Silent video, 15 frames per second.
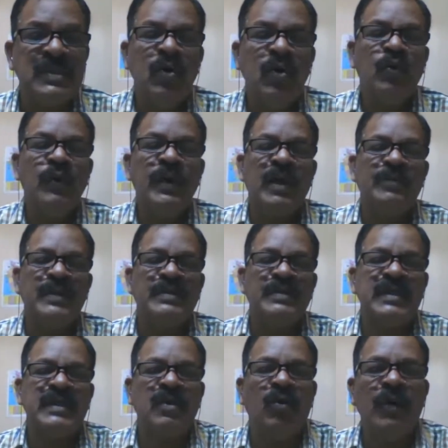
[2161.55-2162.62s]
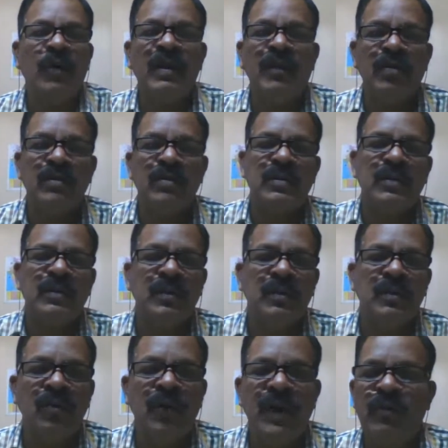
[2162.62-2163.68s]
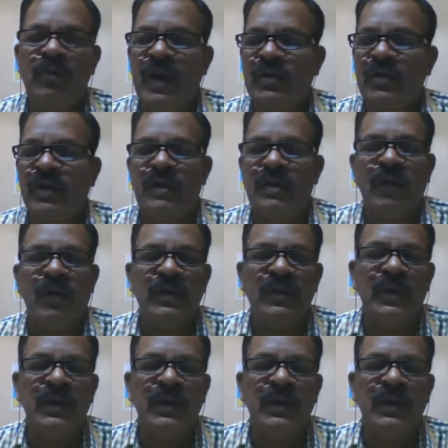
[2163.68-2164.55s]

we are facing when about uh, when we are talking about the